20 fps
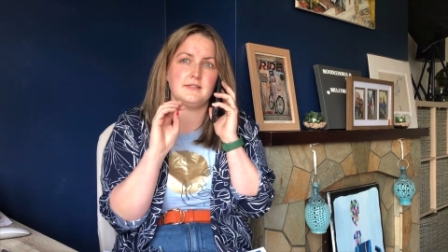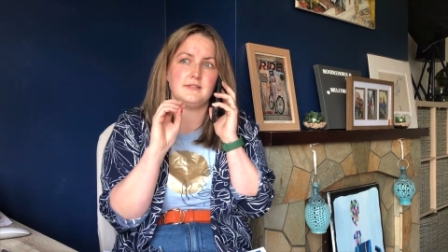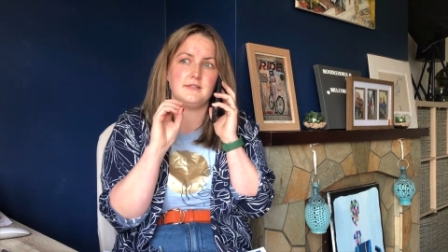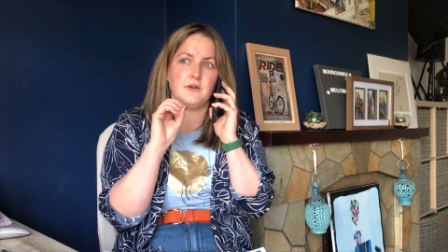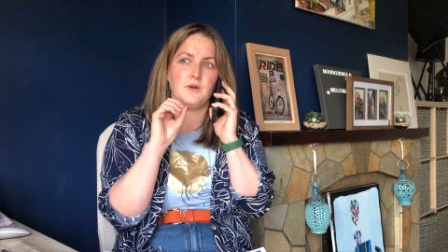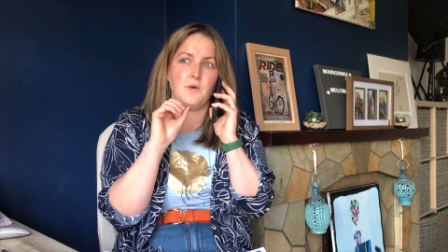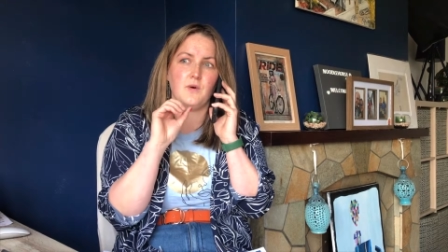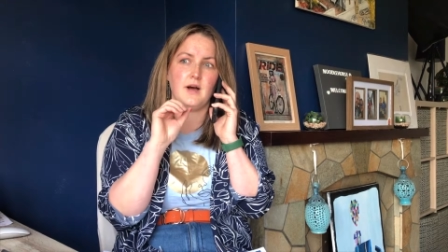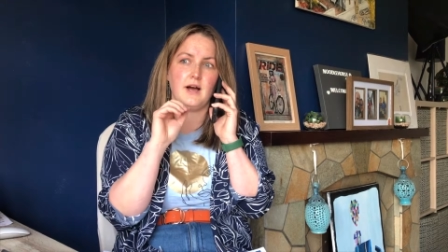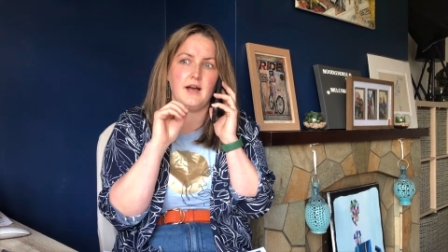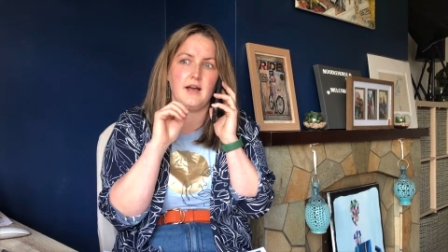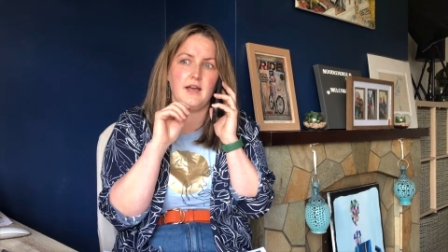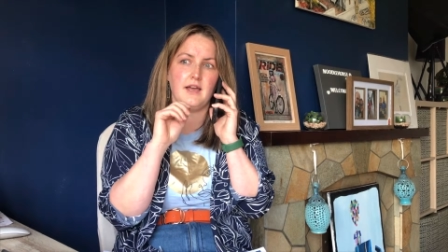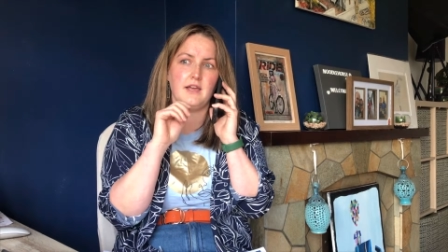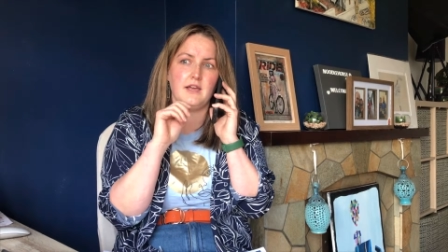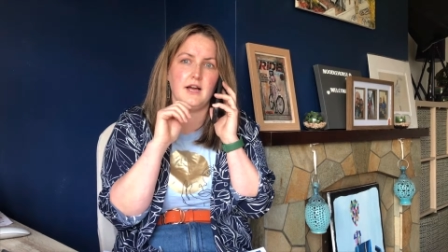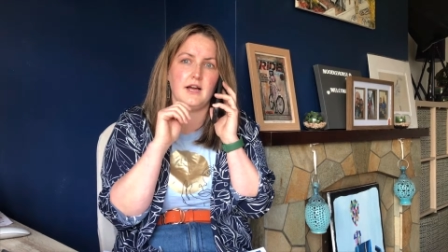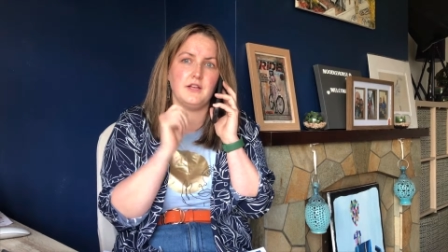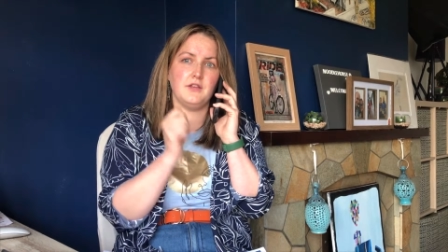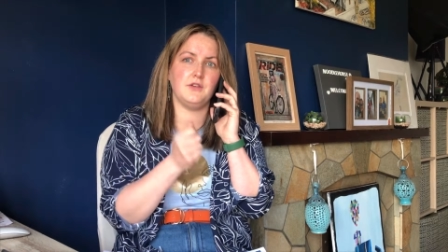So
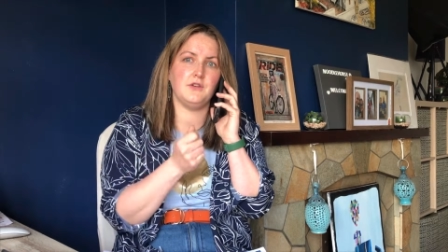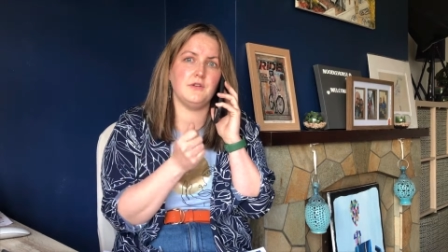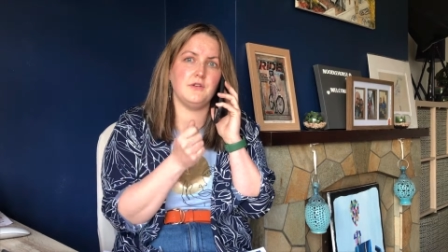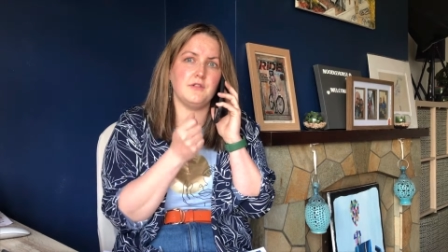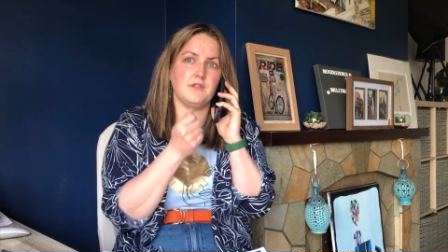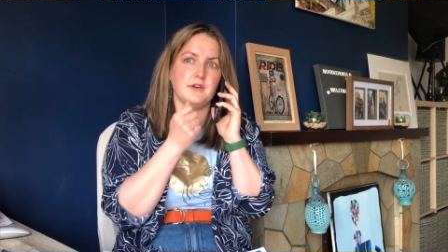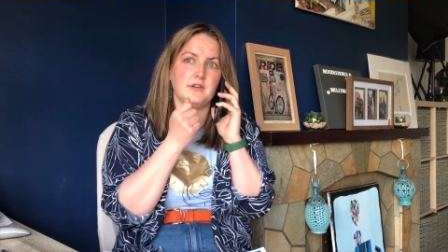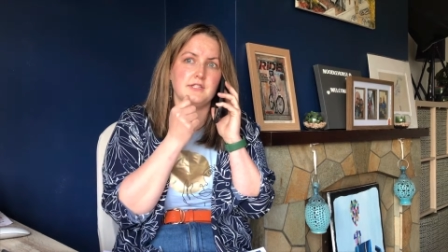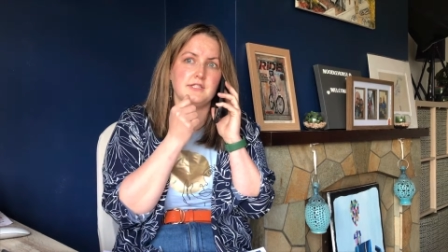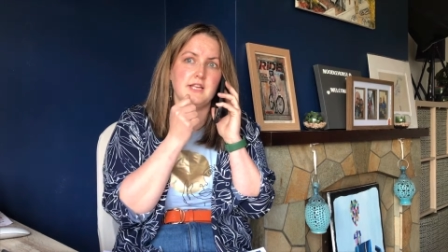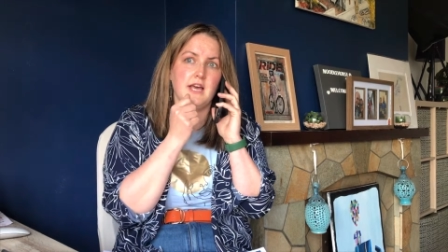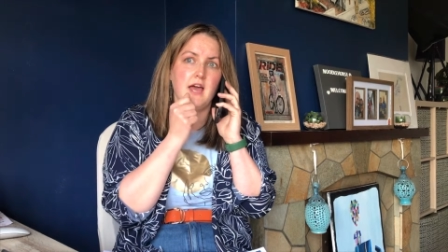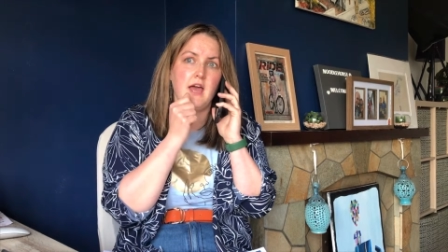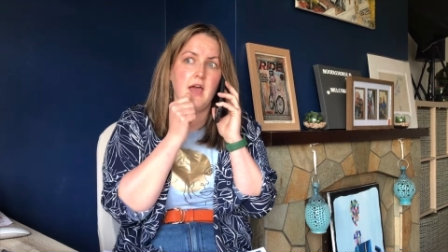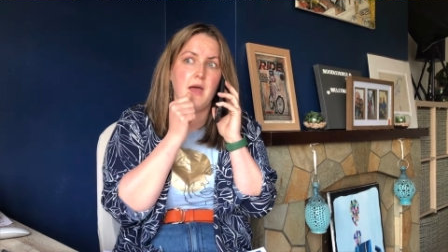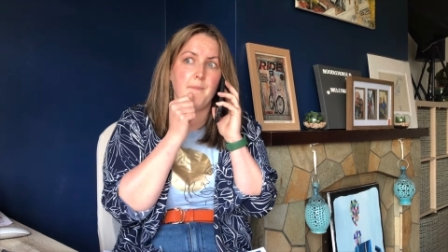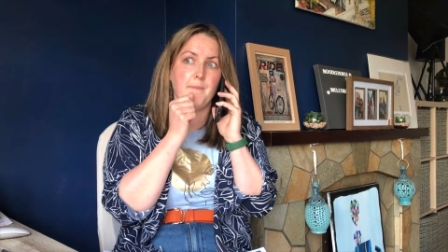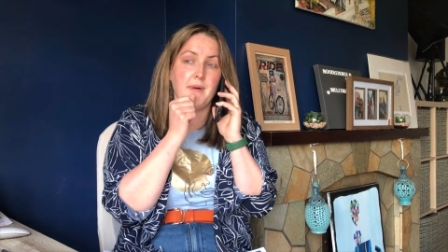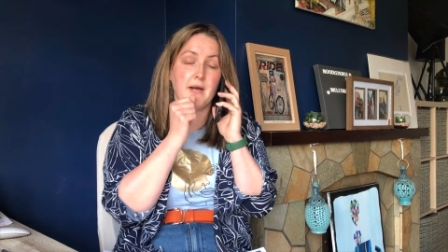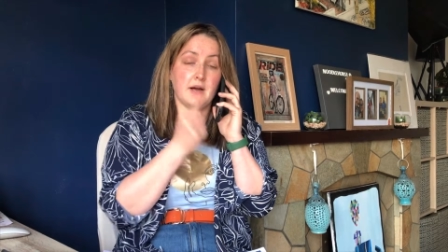I, I knew that
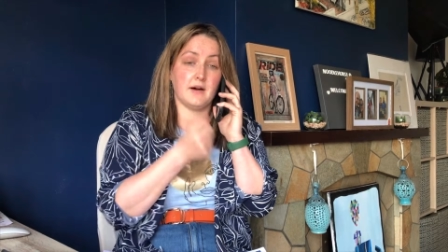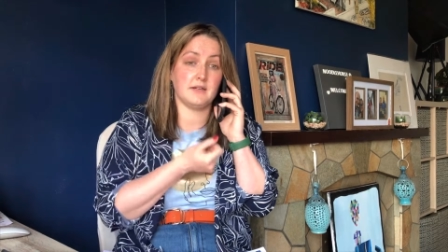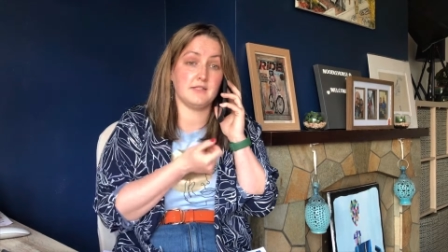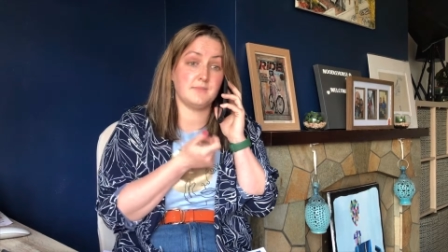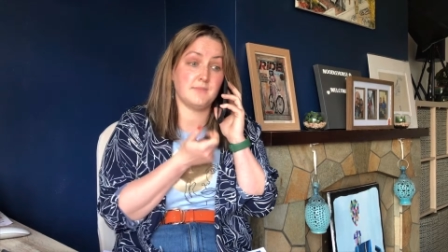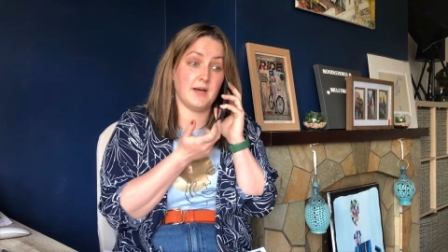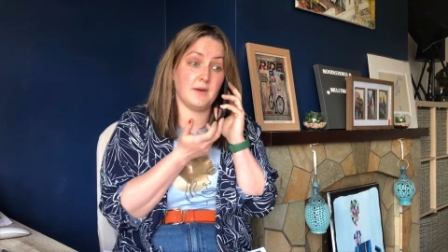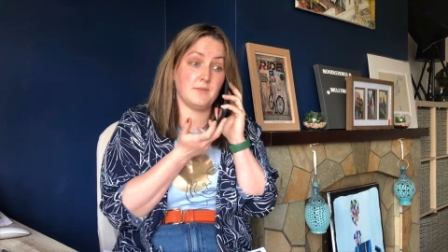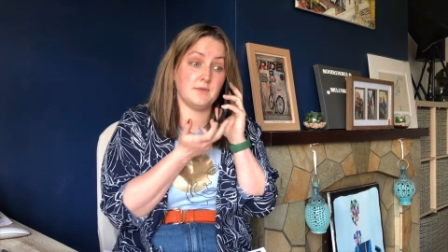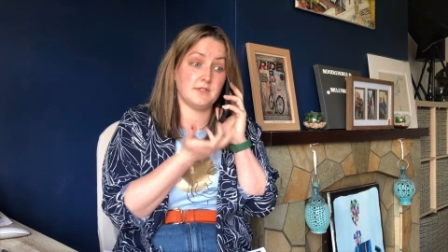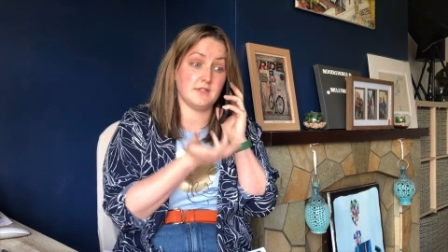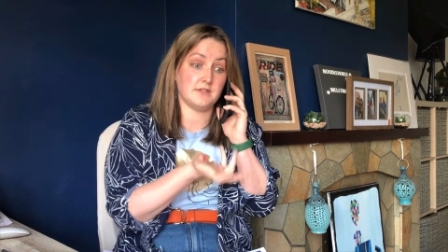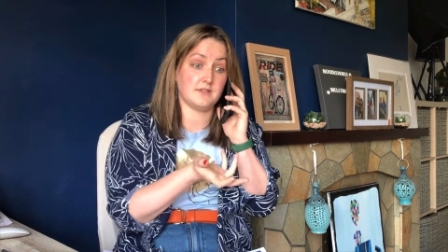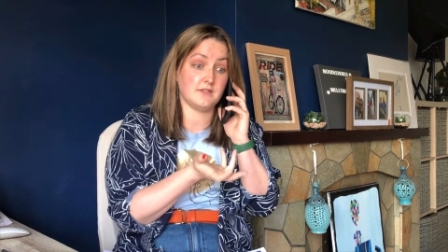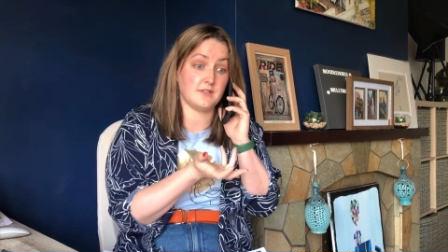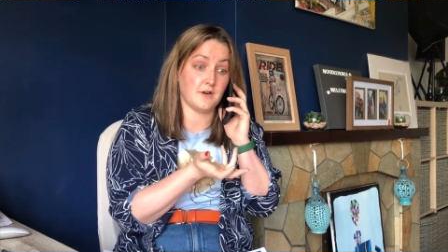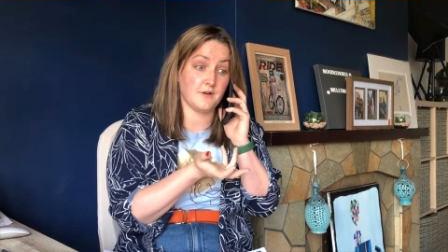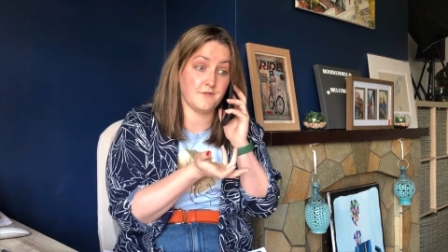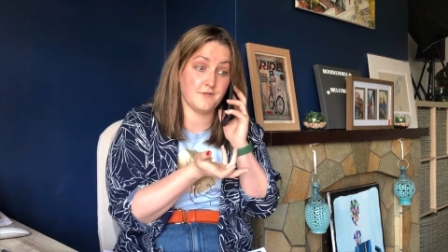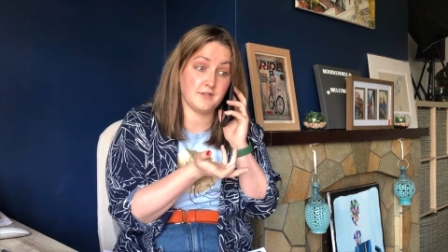because mine was a
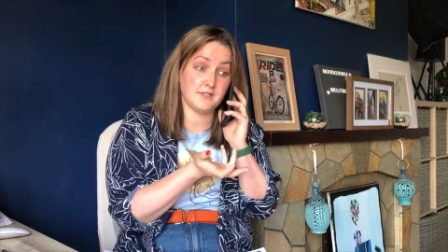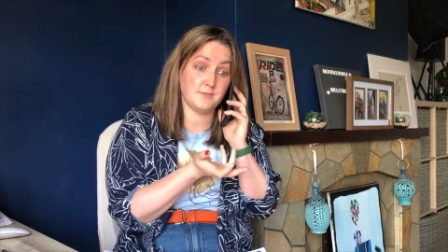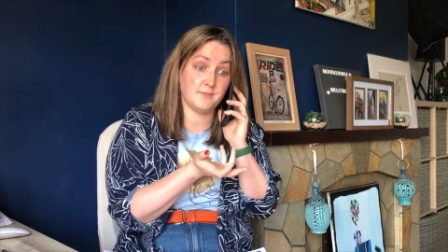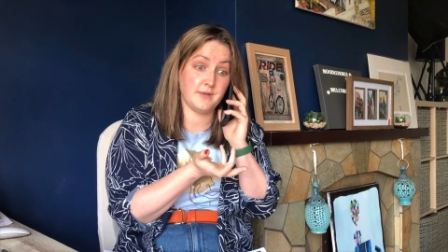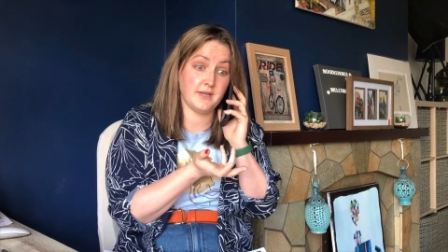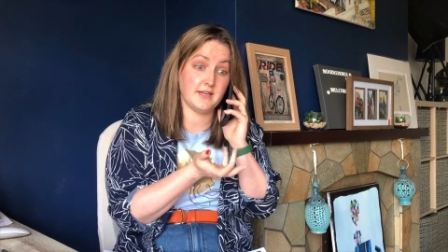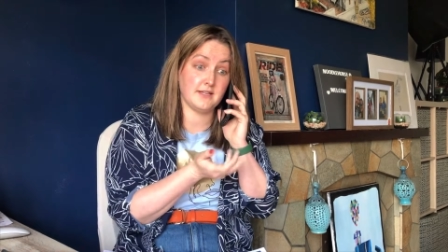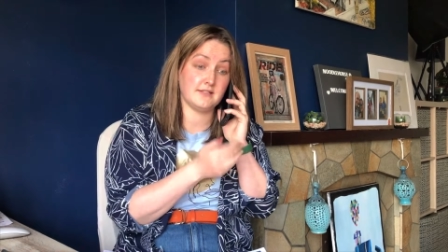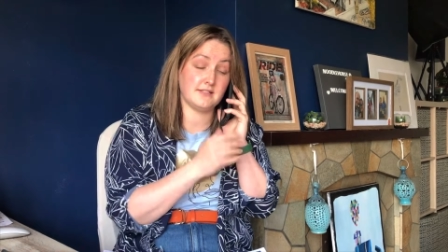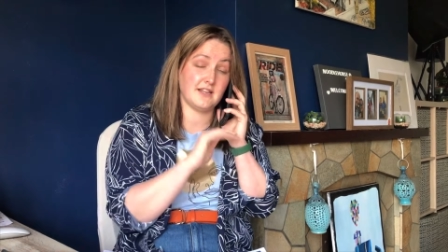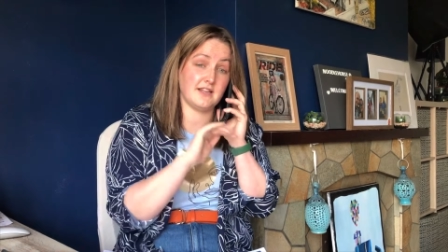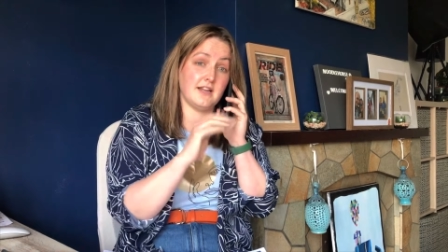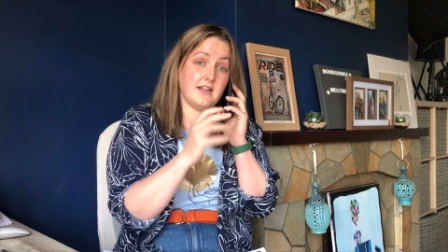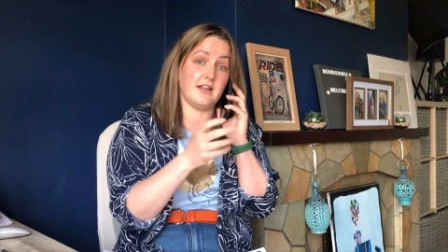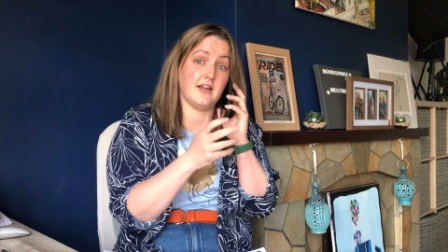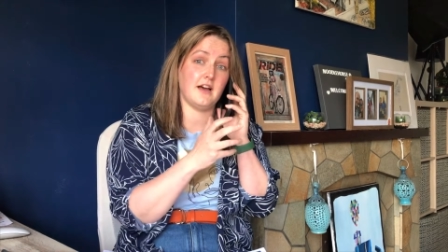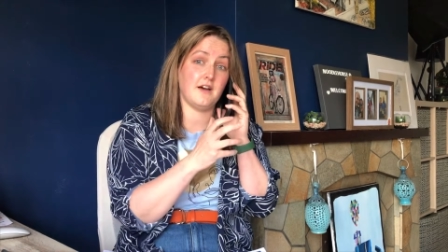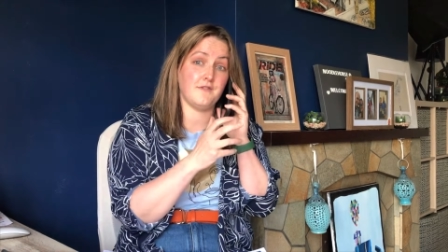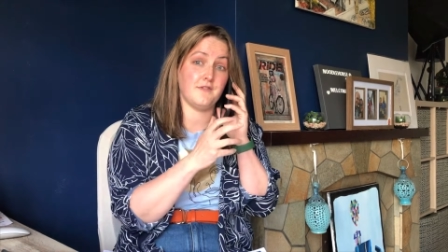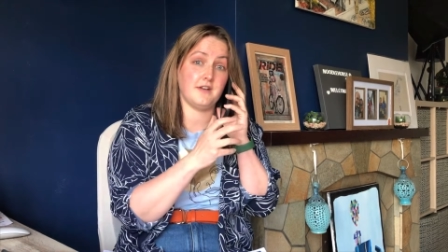service based, I
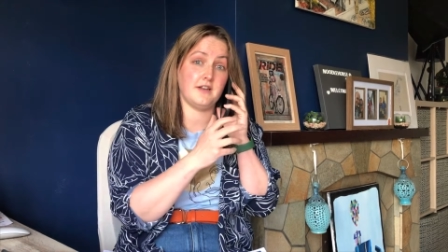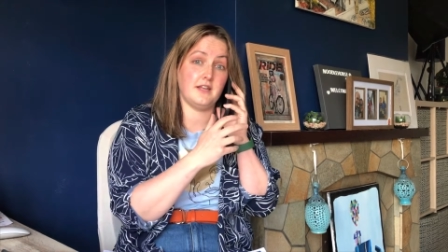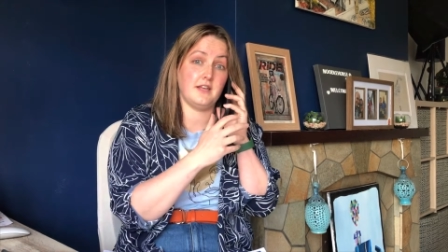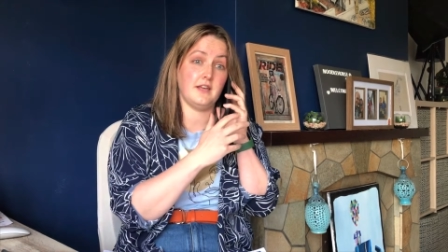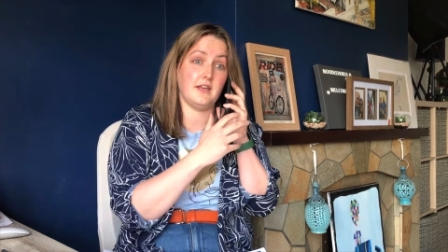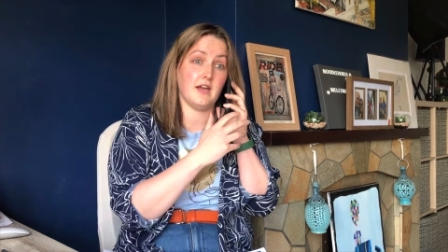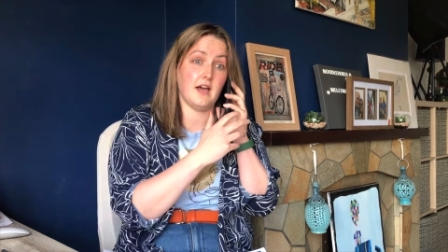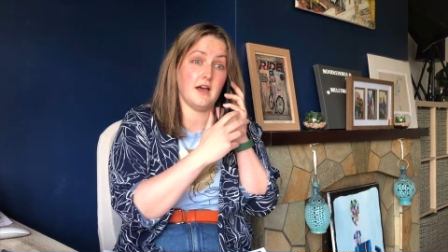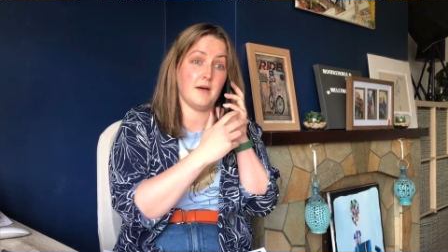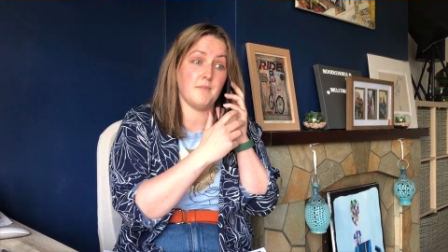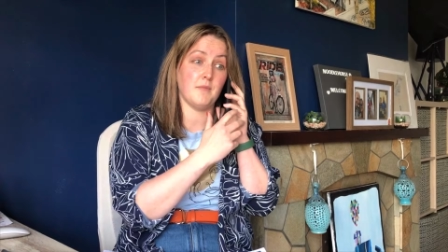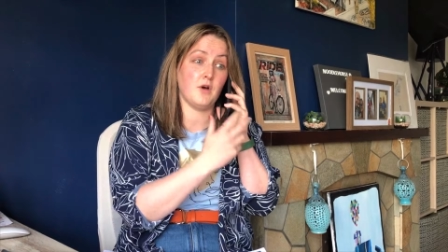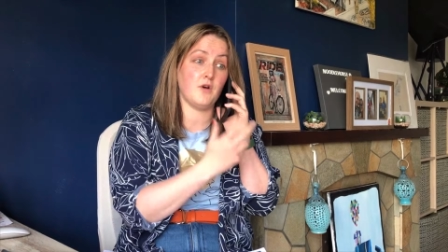didn't have any um,